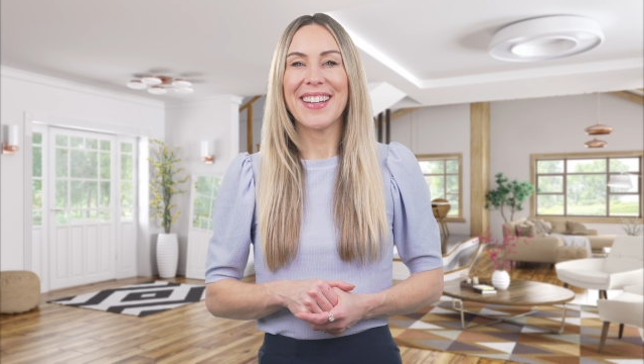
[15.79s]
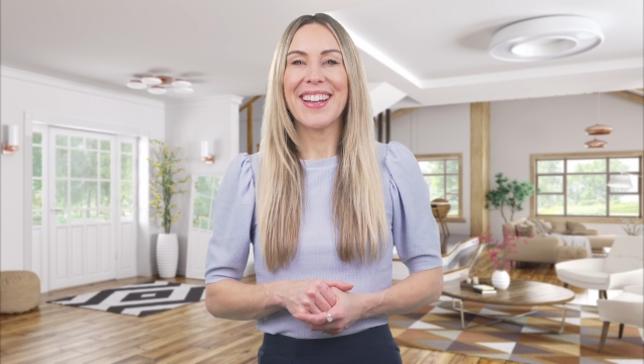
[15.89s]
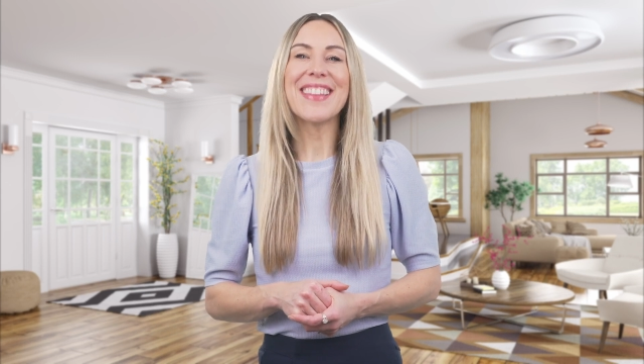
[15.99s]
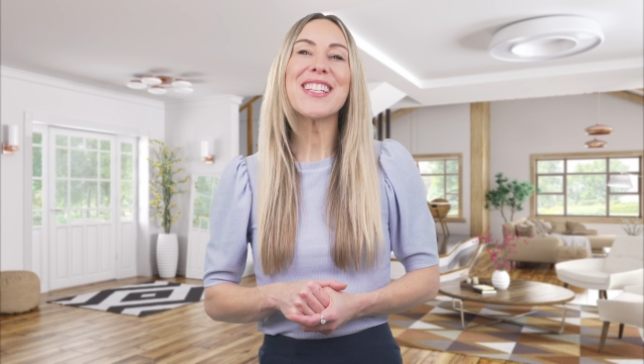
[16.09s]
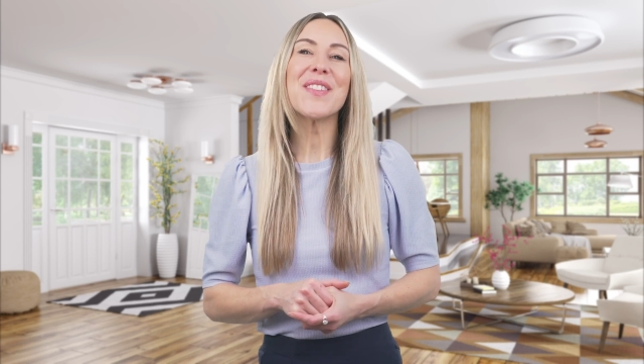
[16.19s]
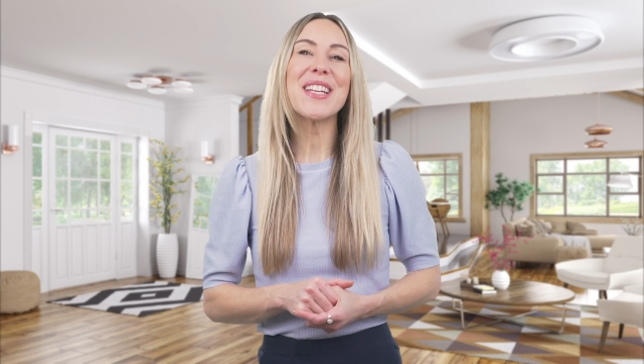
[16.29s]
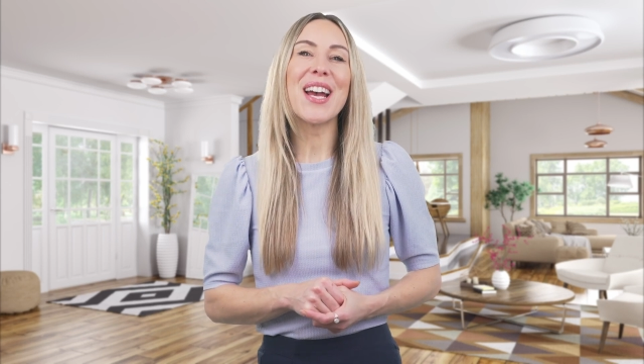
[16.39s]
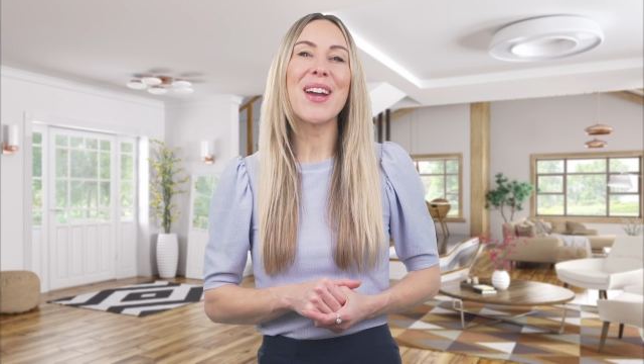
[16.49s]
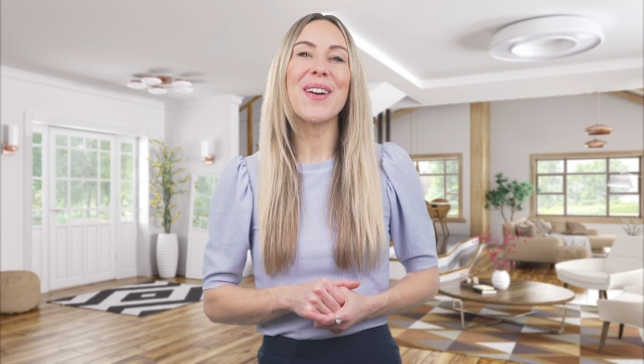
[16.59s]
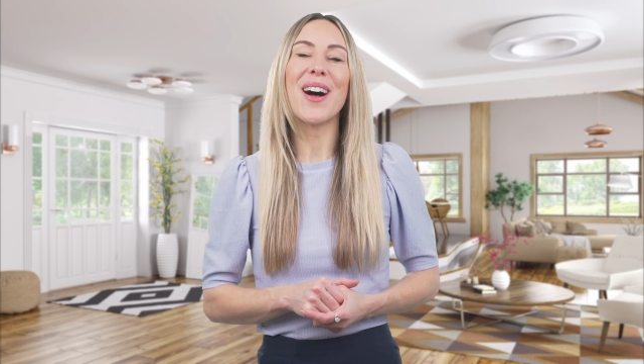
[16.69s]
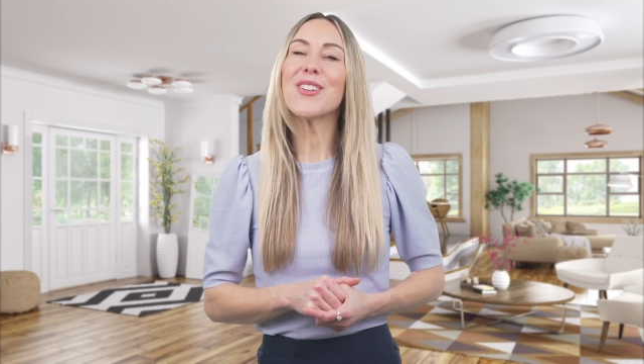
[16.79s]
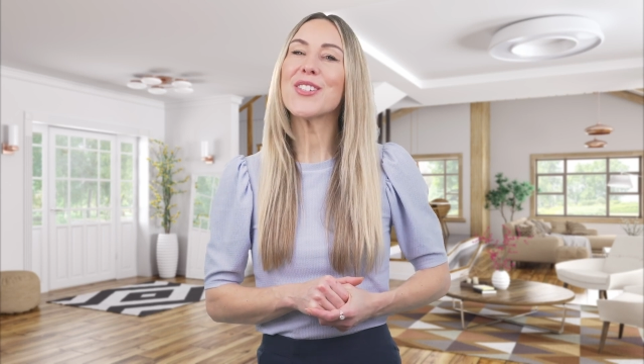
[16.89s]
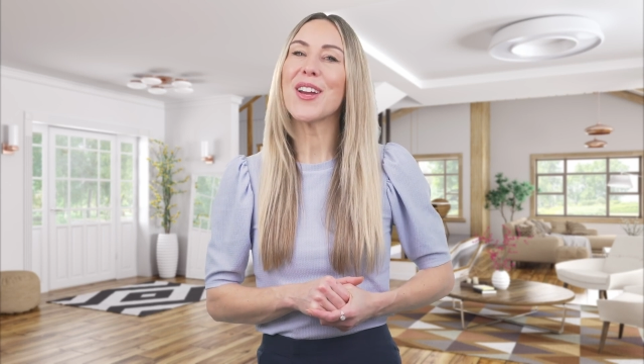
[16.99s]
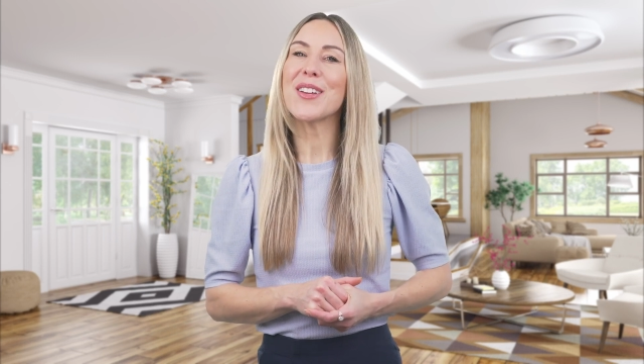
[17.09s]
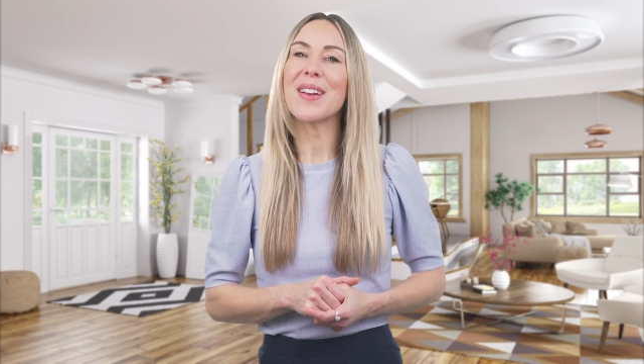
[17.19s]
In this video, I'll
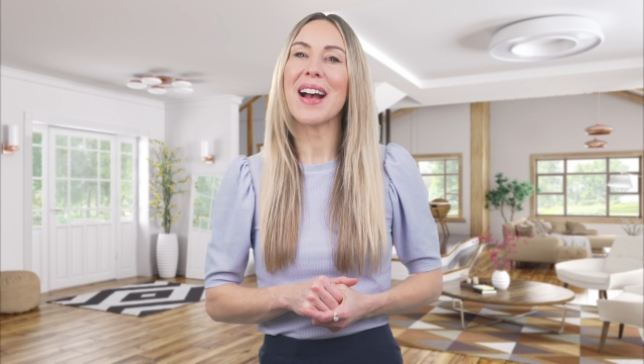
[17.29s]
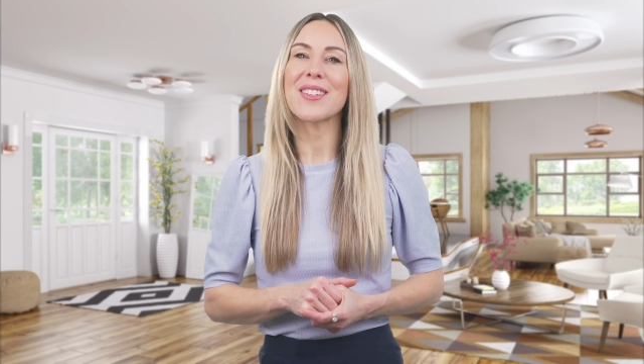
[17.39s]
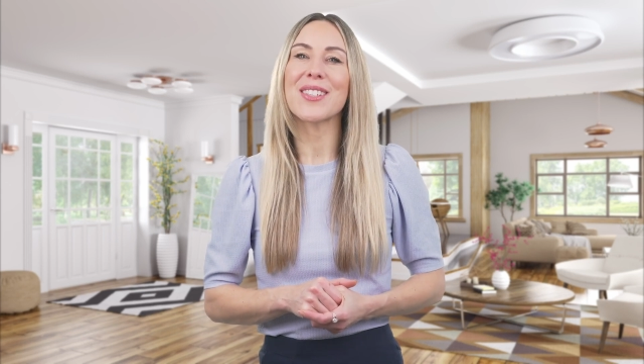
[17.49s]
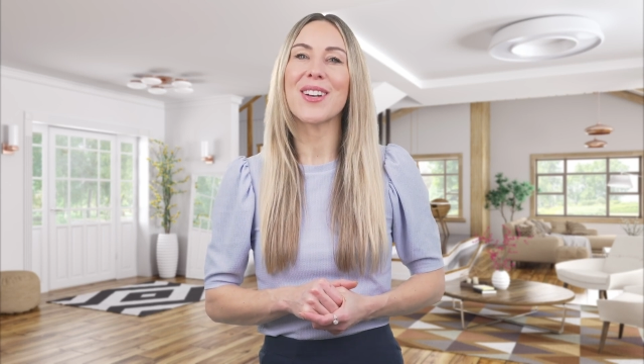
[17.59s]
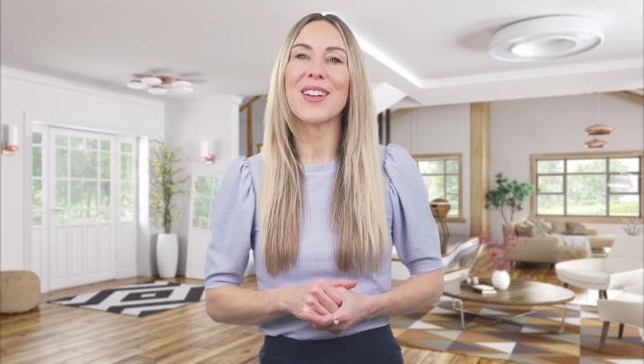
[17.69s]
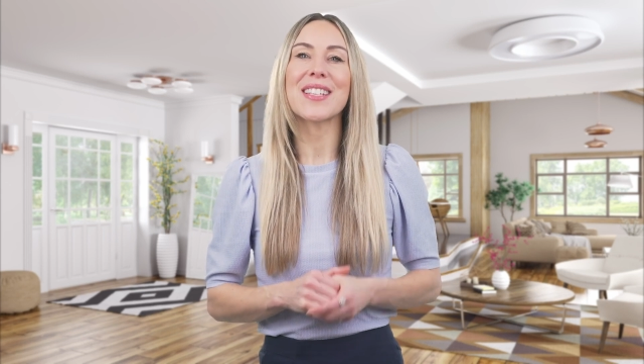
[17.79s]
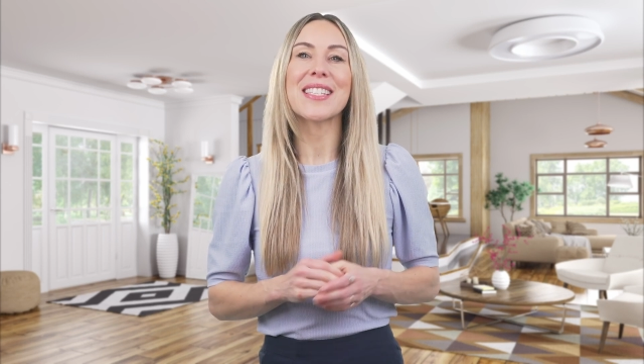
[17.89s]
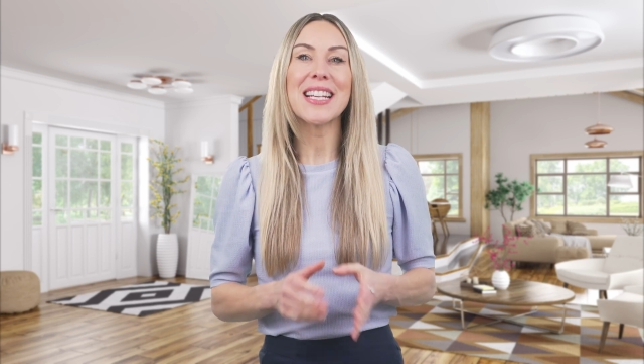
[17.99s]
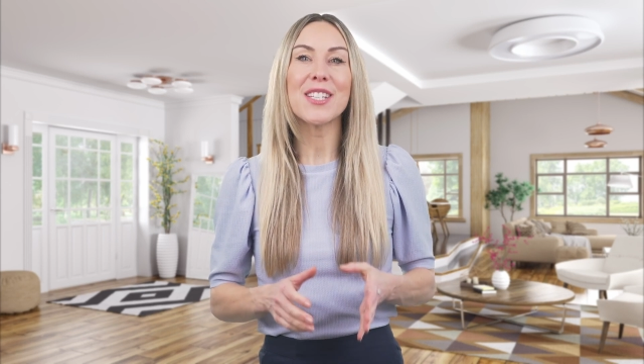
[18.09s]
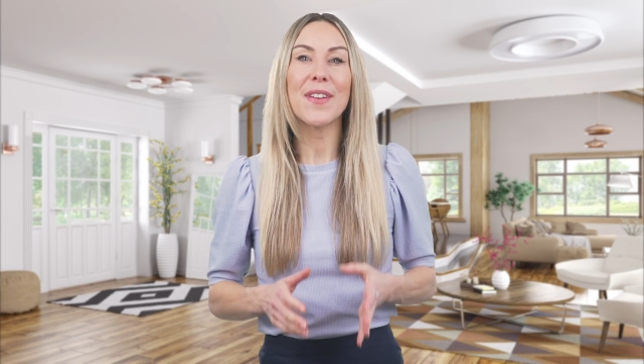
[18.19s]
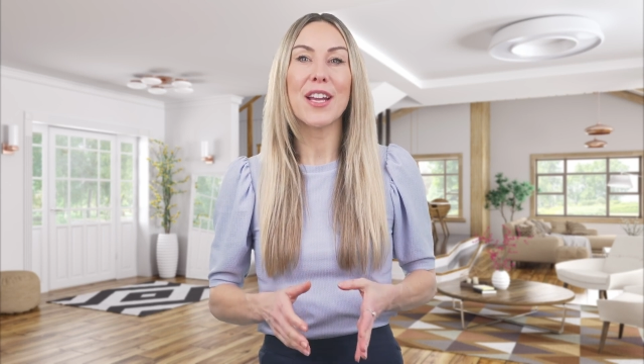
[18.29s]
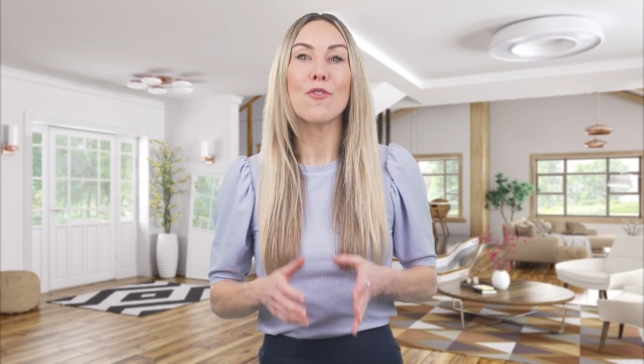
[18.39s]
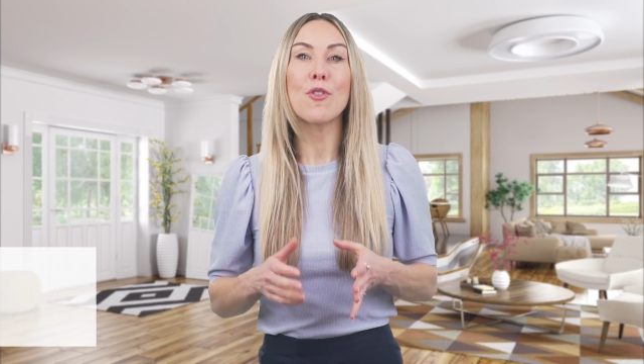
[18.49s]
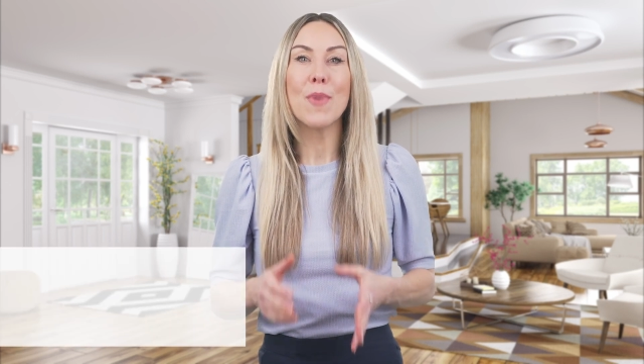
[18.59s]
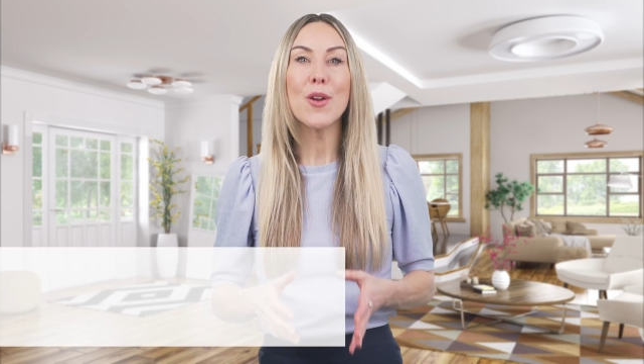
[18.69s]
show you how to start a six-figure
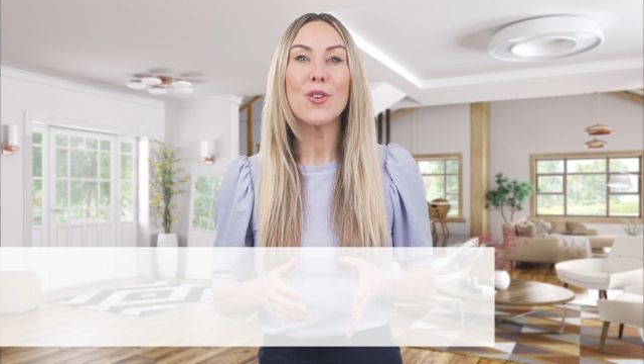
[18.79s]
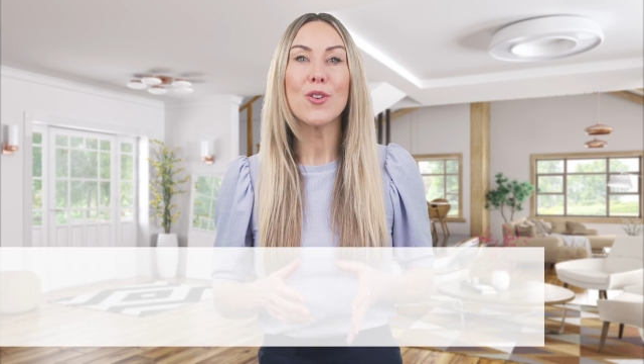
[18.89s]
remote